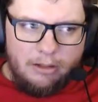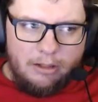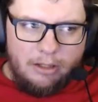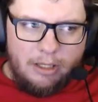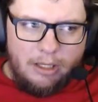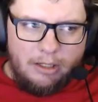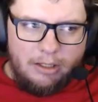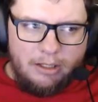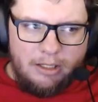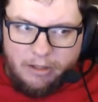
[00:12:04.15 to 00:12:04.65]

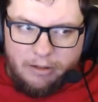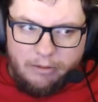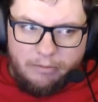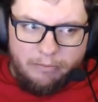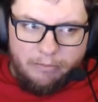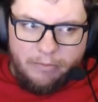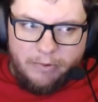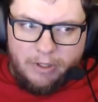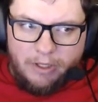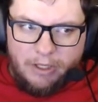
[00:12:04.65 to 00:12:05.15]
And yet,
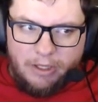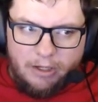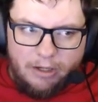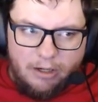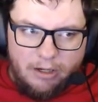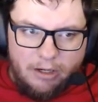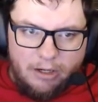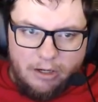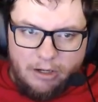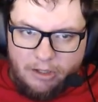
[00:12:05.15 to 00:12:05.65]
the
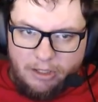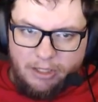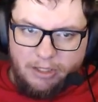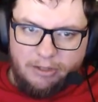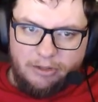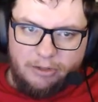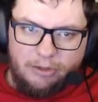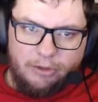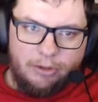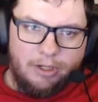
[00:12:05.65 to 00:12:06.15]
art
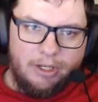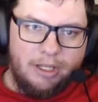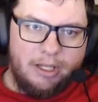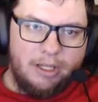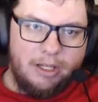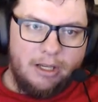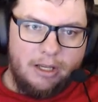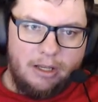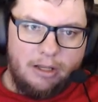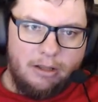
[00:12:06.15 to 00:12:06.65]
history
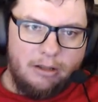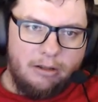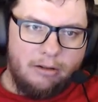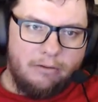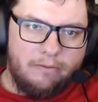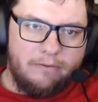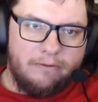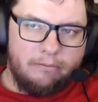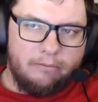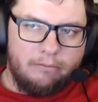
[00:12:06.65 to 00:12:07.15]

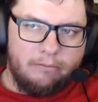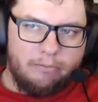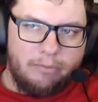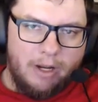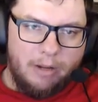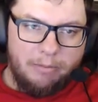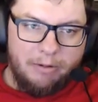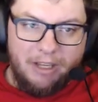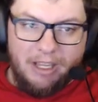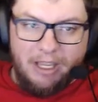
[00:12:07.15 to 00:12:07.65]
of
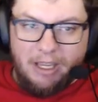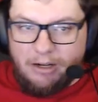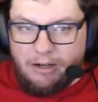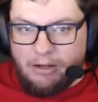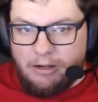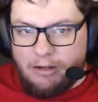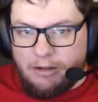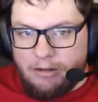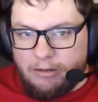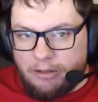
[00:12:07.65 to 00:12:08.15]

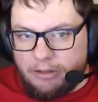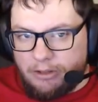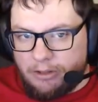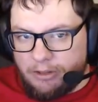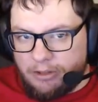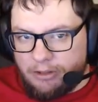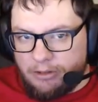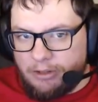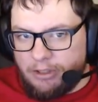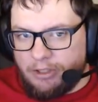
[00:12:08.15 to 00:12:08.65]
propaganda
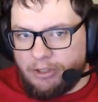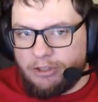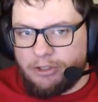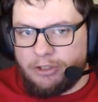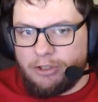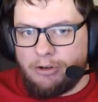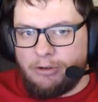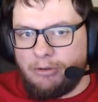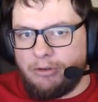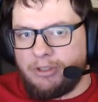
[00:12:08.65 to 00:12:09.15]
clearly
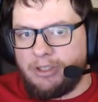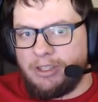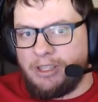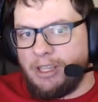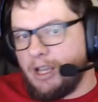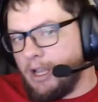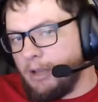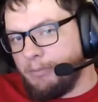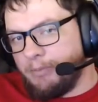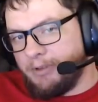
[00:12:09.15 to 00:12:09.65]
shows the
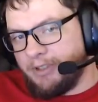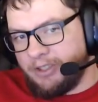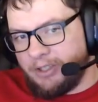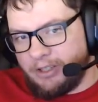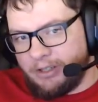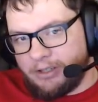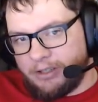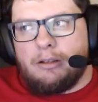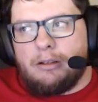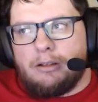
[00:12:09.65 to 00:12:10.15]

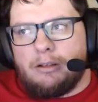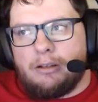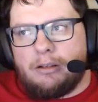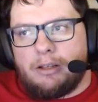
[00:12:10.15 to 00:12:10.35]
opposite